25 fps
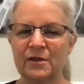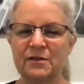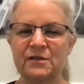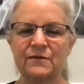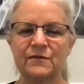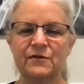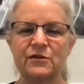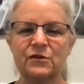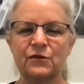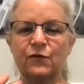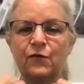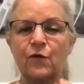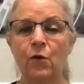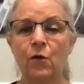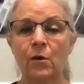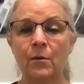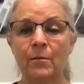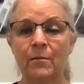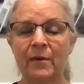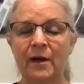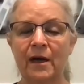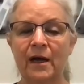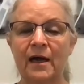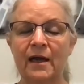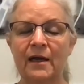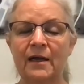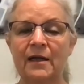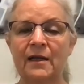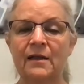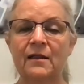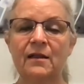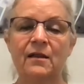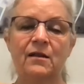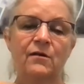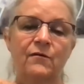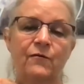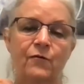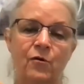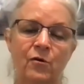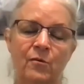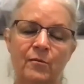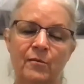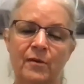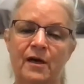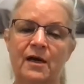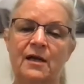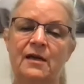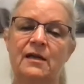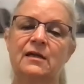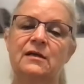if it's a foreign body, then the foreign
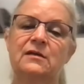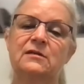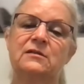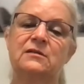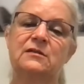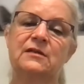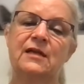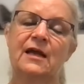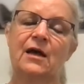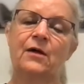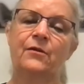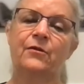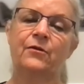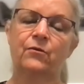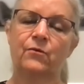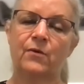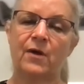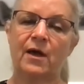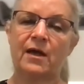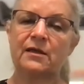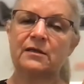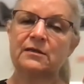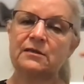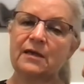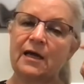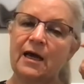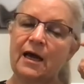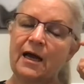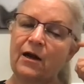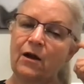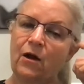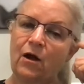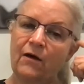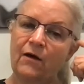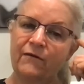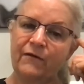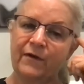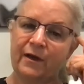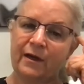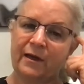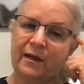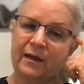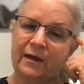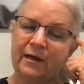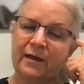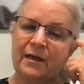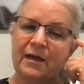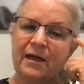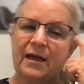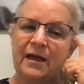body is down the right side often.
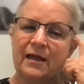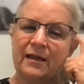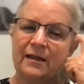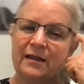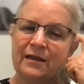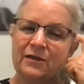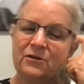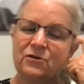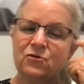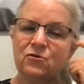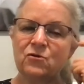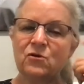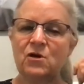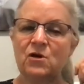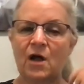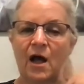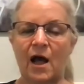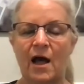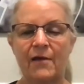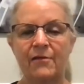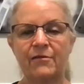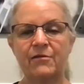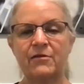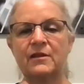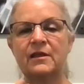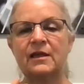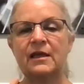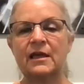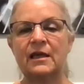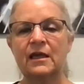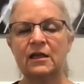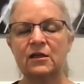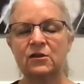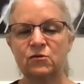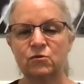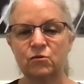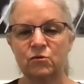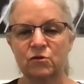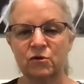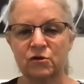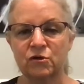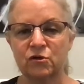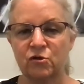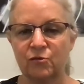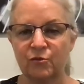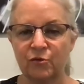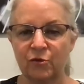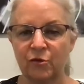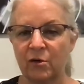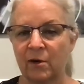And these are not things we're
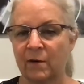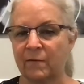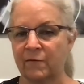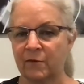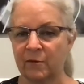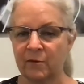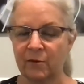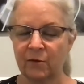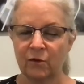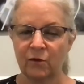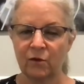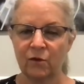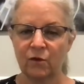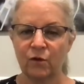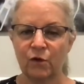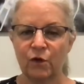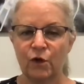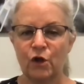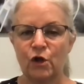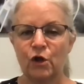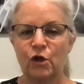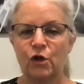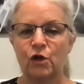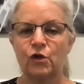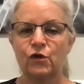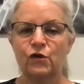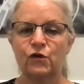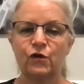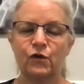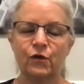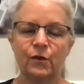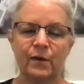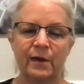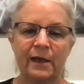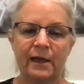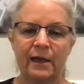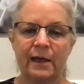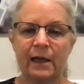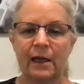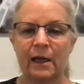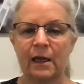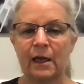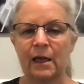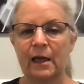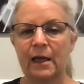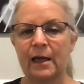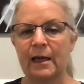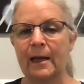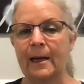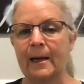super comfortable doing
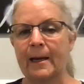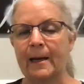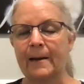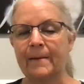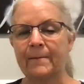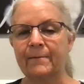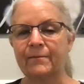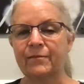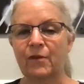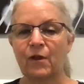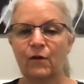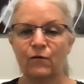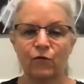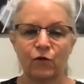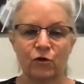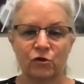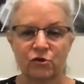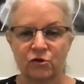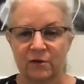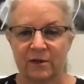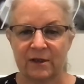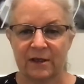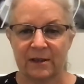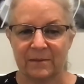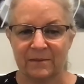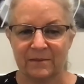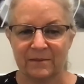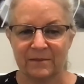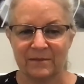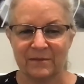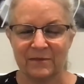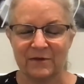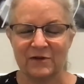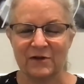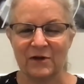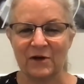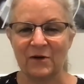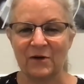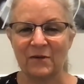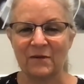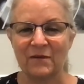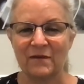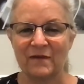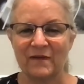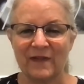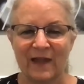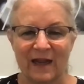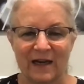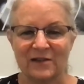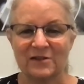virtually. So
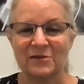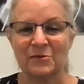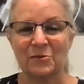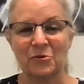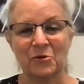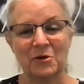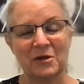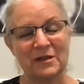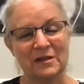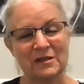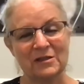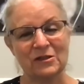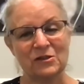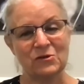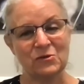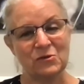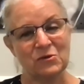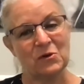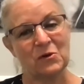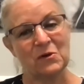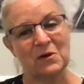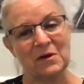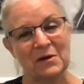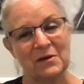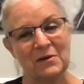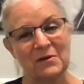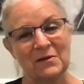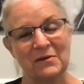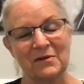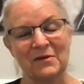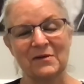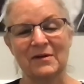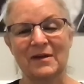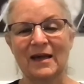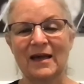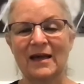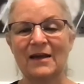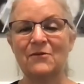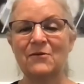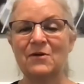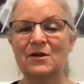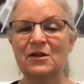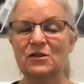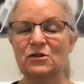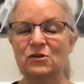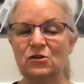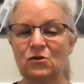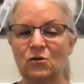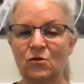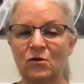that is the point of this tutorial. Okay, when
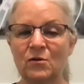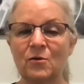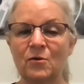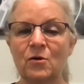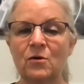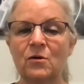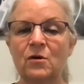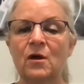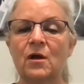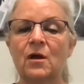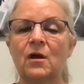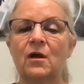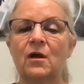it's normal